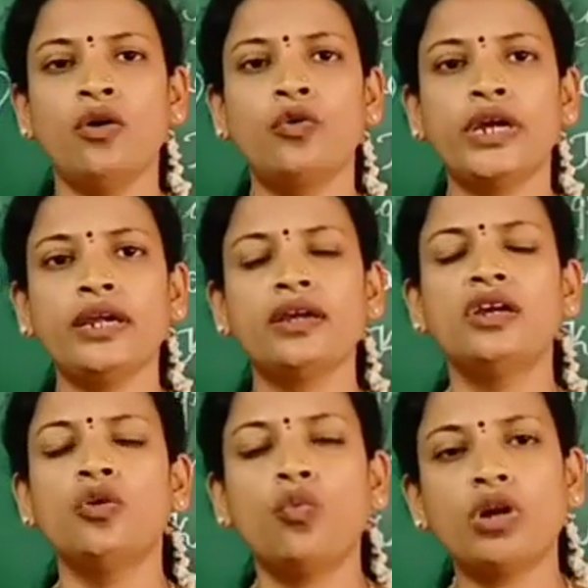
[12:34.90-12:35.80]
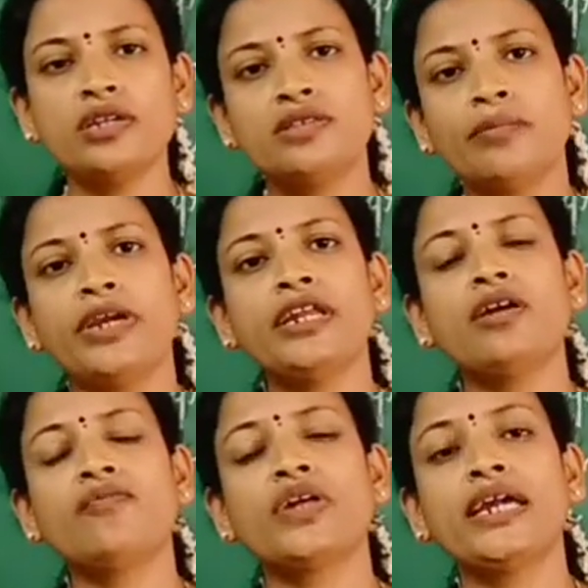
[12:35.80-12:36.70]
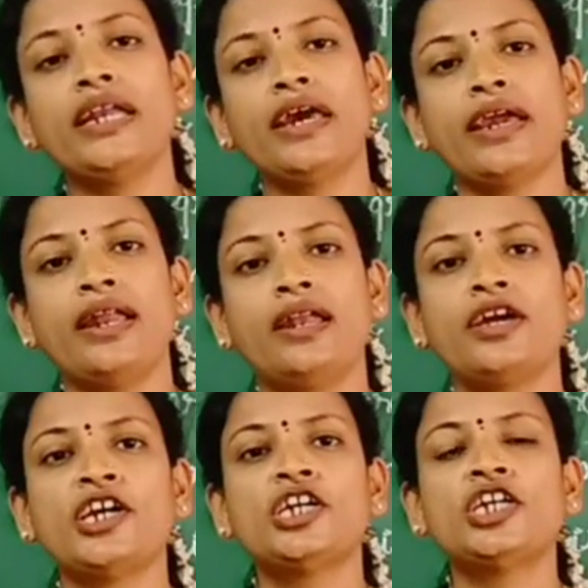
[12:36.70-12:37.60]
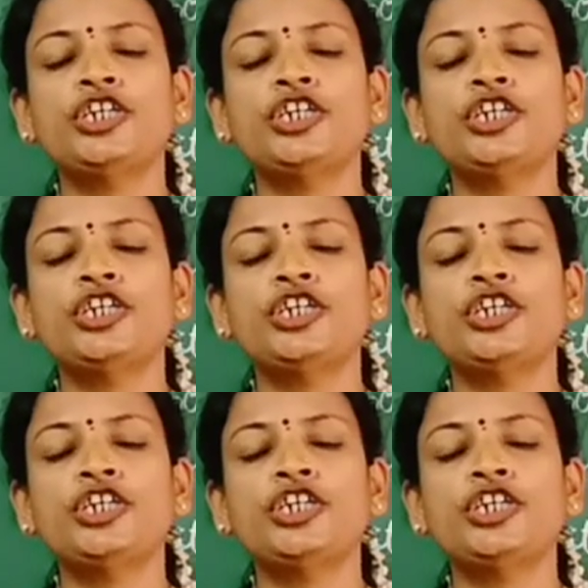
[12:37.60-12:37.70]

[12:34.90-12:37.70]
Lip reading: Okay, what is the meaning of the inhale?